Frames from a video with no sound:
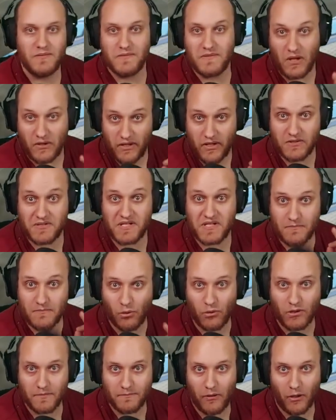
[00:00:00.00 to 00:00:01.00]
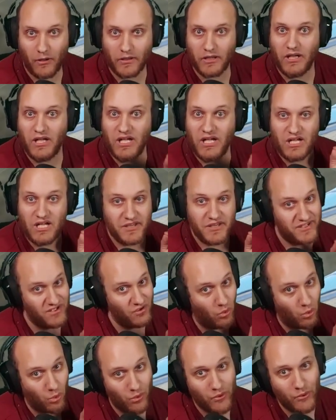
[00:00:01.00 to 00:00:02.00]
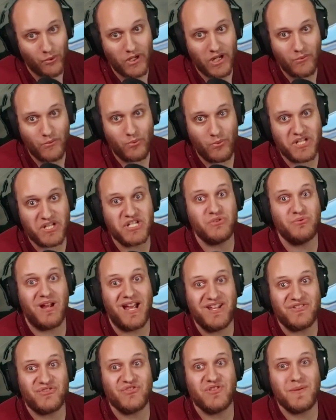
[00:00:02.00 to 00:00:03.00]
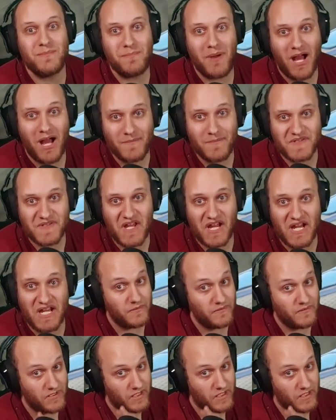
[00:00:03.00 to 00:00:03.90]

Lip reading: here's the important part. The order in which you enter the bomb site